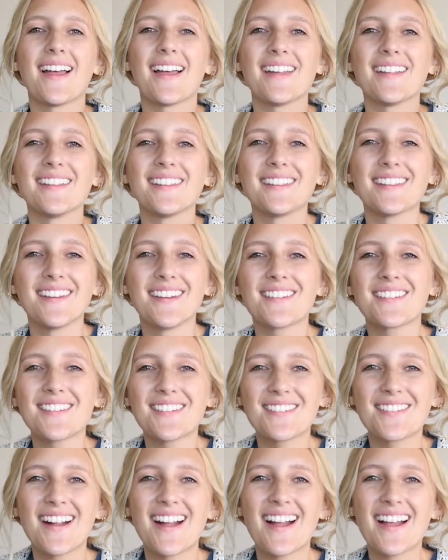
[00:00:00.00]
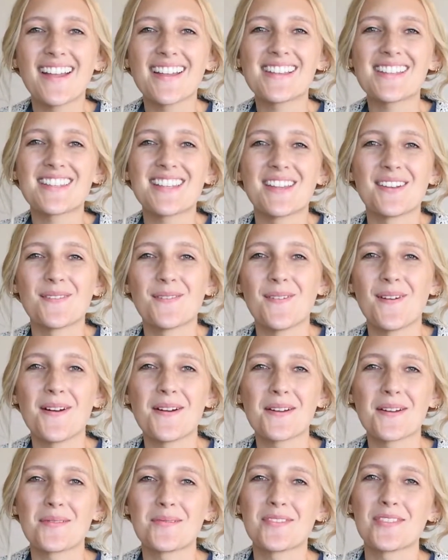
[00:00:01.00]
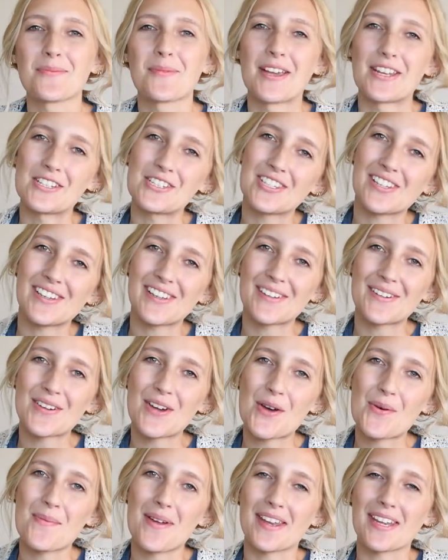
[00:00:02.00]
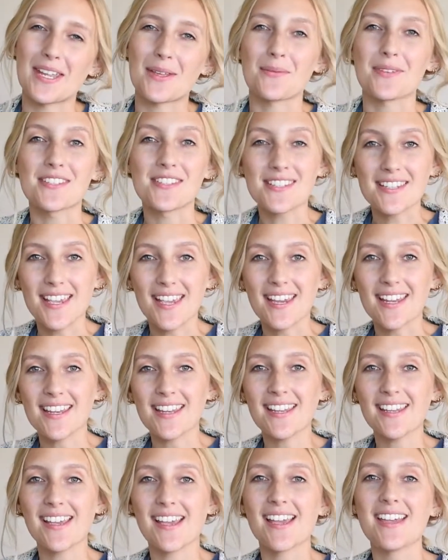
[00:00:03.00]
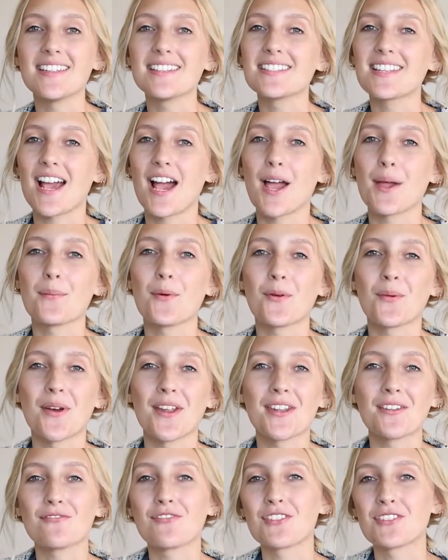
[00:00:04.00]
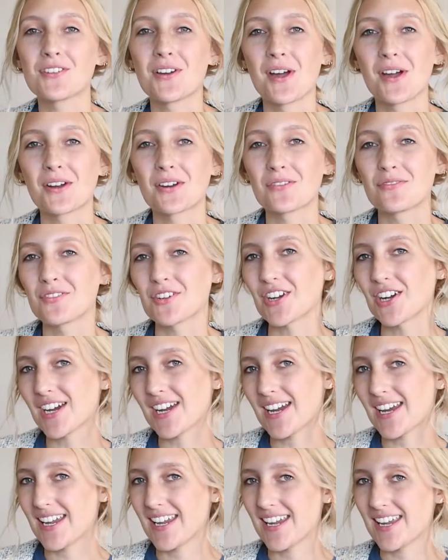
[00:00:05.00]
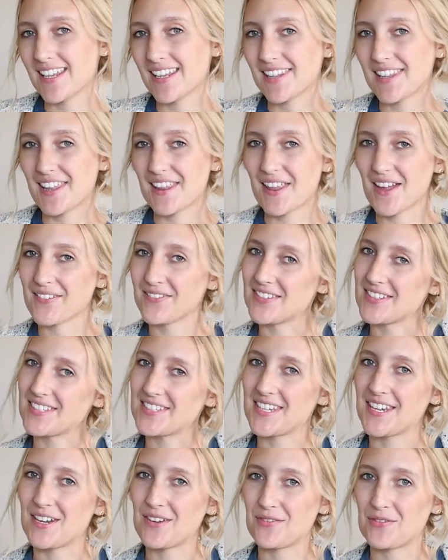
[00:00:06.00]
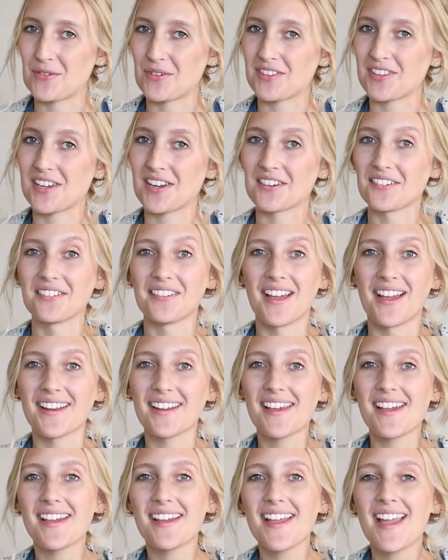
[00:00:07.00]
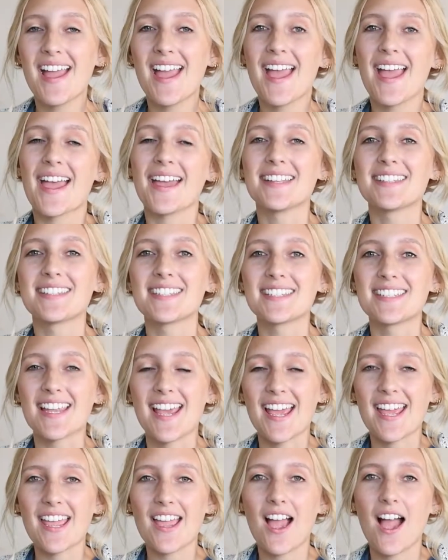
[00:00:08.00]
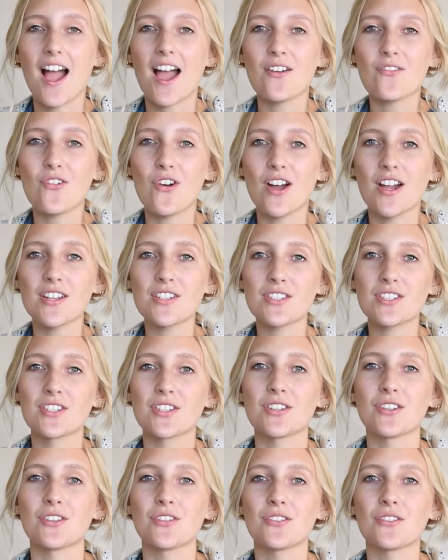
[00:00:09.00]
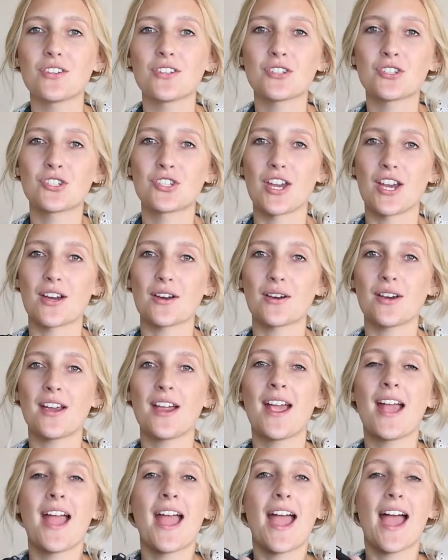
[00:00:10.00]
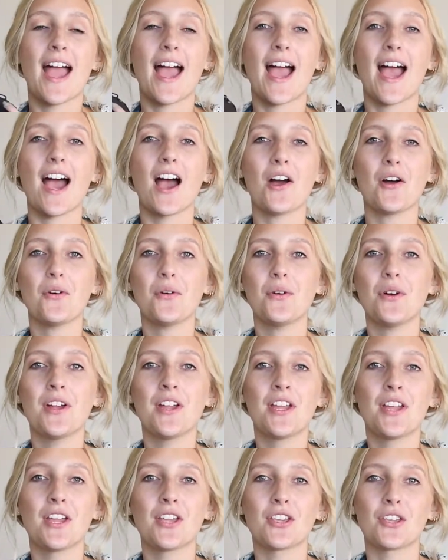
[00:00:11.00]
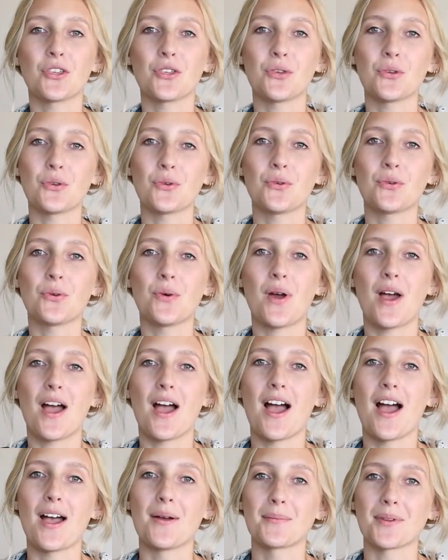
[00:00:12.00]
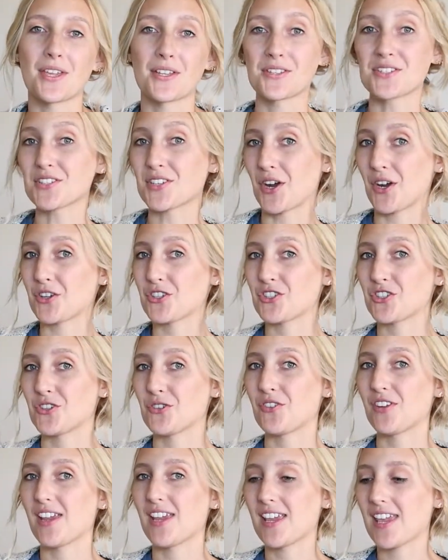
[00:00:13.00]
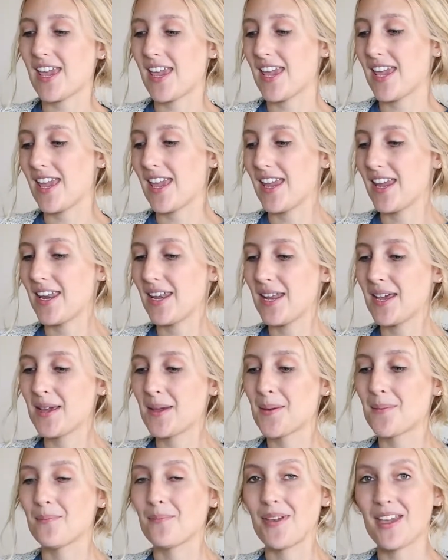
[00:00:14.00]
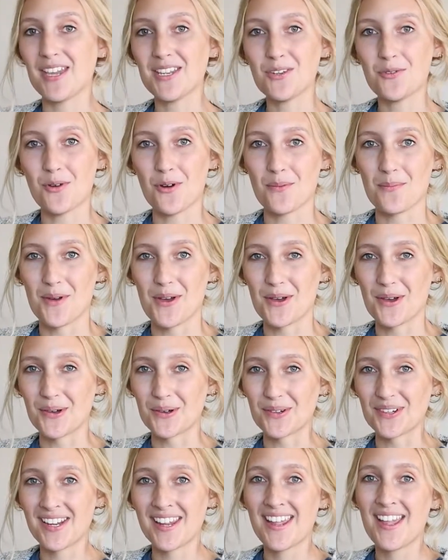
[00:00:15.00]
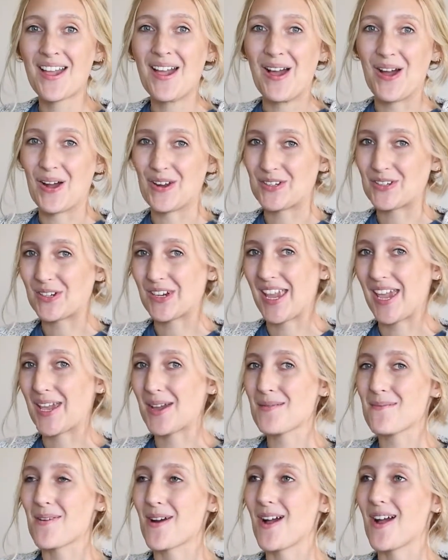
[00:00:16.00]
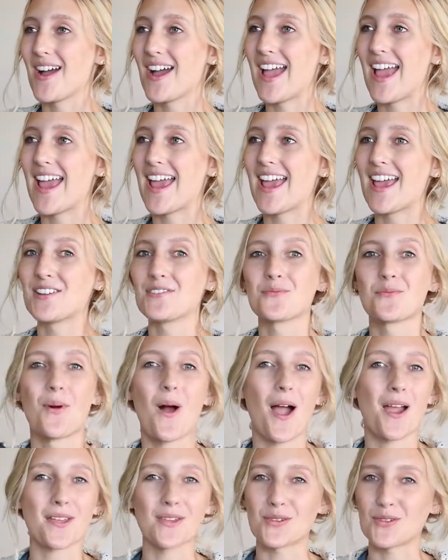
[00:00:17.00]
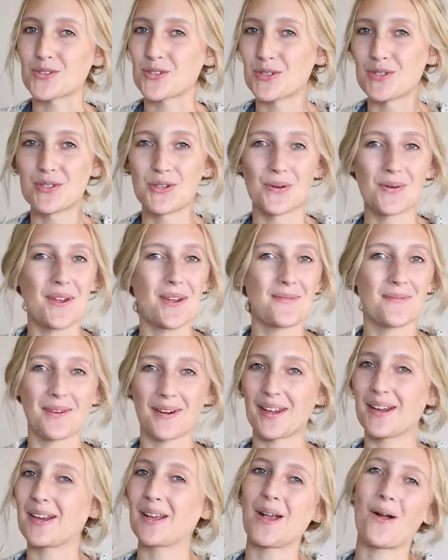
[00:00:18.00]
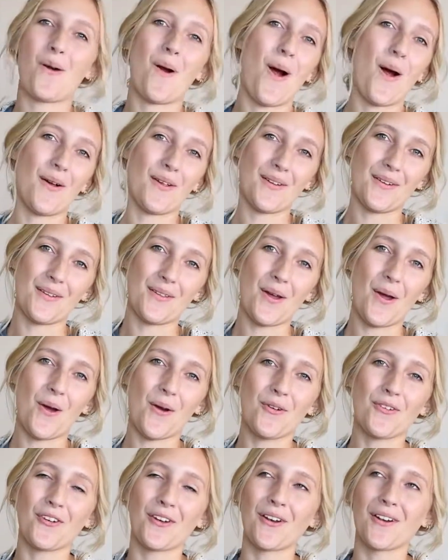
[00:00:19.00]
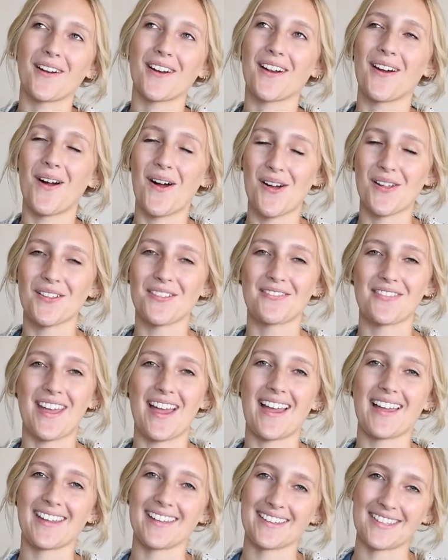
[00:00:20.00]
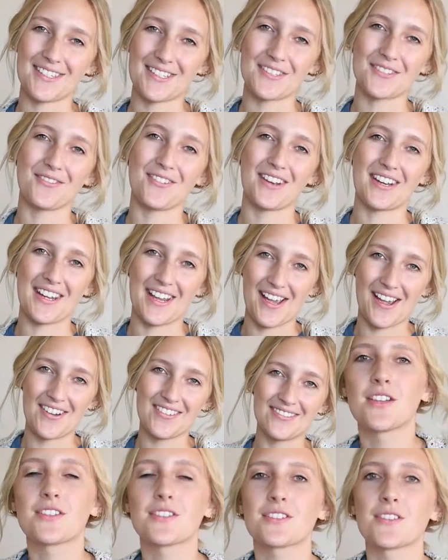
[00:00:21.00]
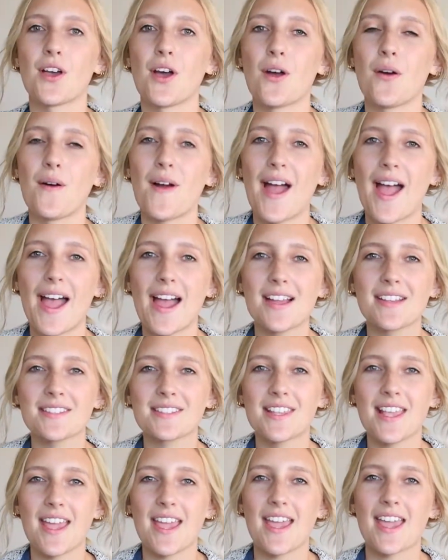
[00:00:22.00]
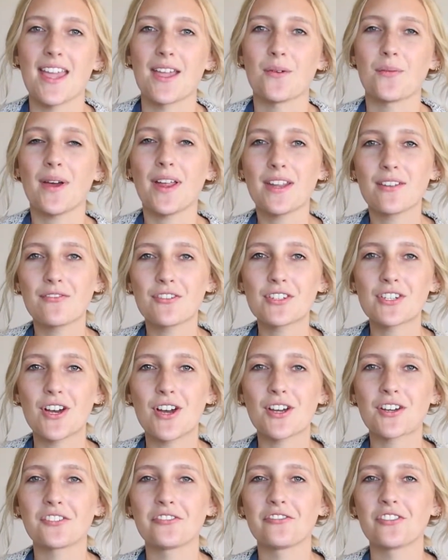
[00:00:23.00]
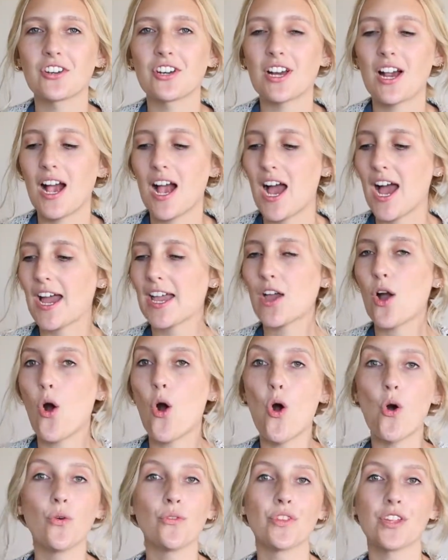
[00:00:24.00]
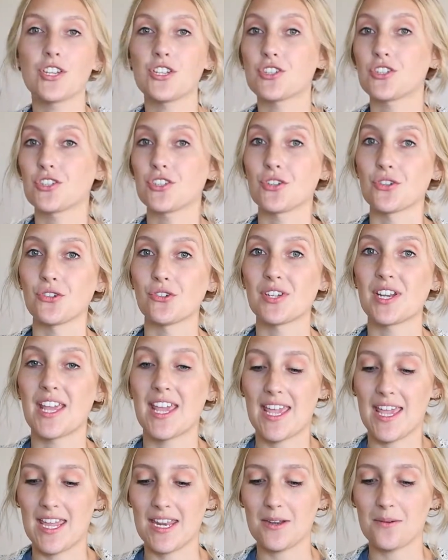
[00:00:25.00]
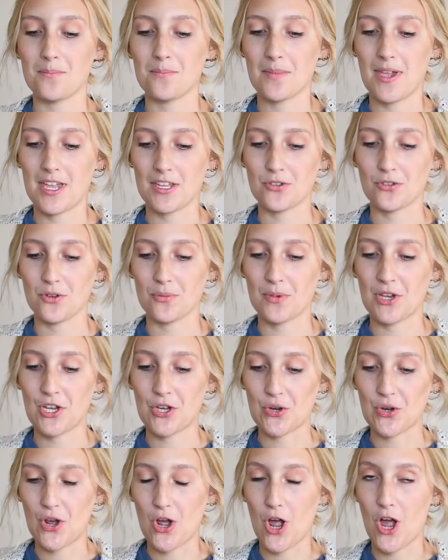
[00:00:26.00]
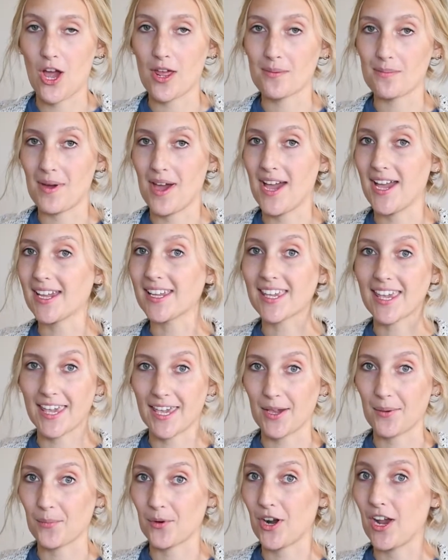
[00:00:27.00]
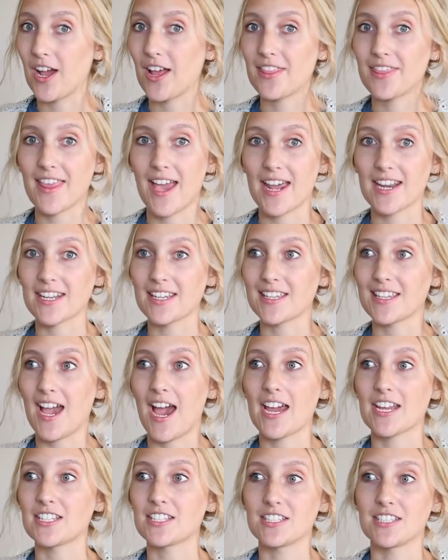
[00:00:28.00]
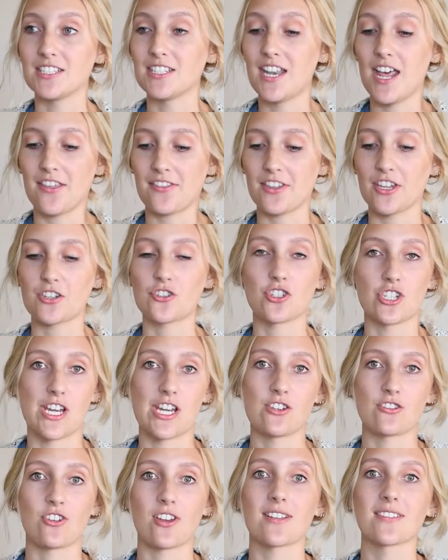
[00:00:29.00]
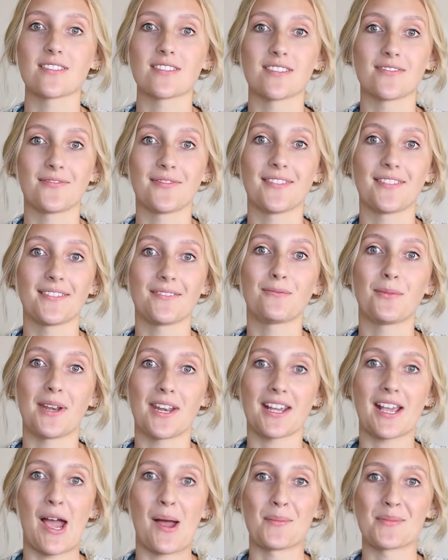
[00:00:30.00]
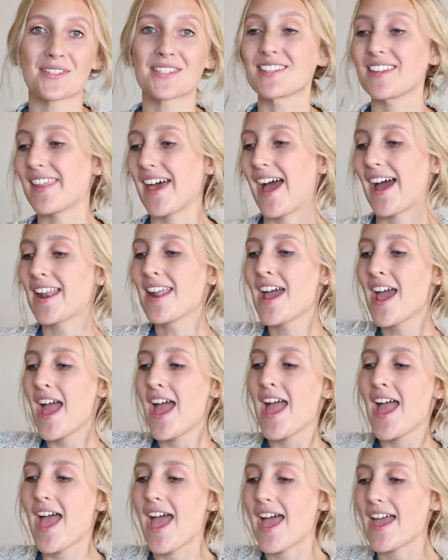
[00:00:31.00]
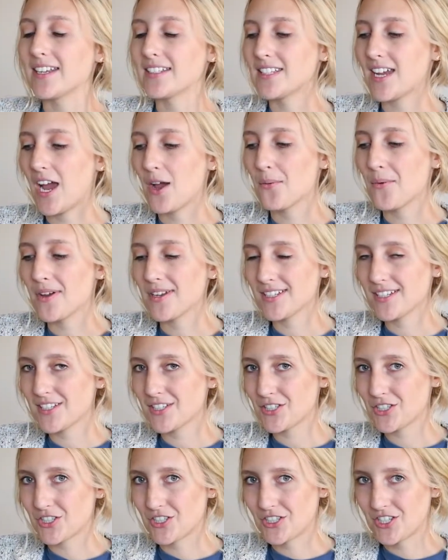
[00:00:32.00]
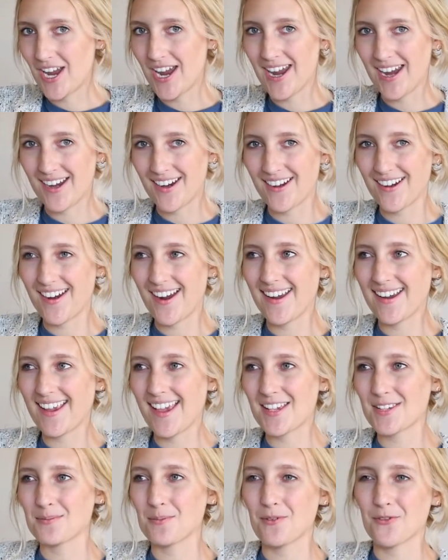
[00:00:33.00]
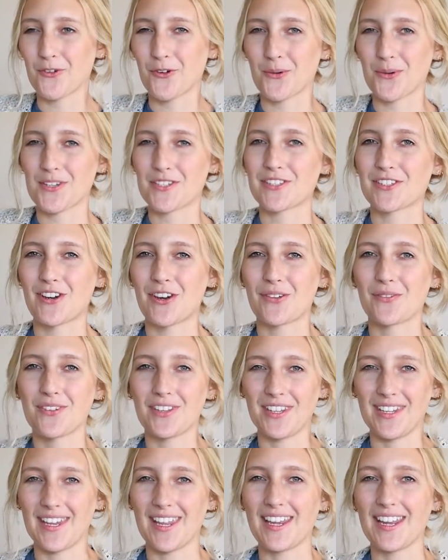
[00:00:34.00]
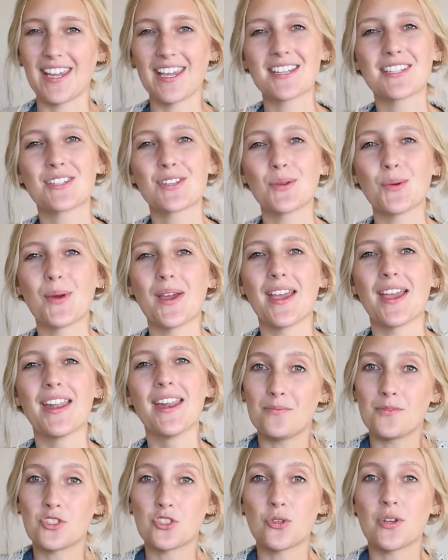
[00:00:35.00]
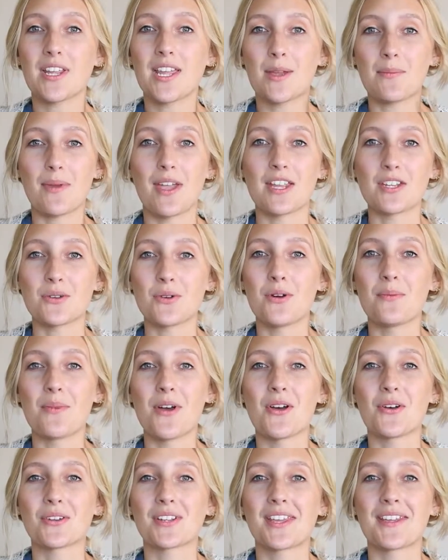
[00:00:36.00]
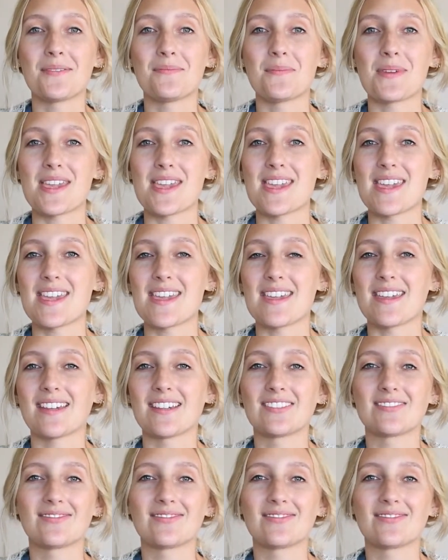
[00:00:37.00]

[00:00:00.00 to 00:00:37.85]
Hello you guys and welcome to my channel. My name is Katie and I'm a wedding photographer in the lovely state of North Carolina. And today I want to share how you can start shooting in manual mode on your camera and why you should do it. We're gonna go all over all of that in this video. So as a wedding photographer, I only shoot in manual mode on my camera. Nothing changes when it comes to that. And I wanted to share, I guess before we start really getting into it, shooting in manual mode can be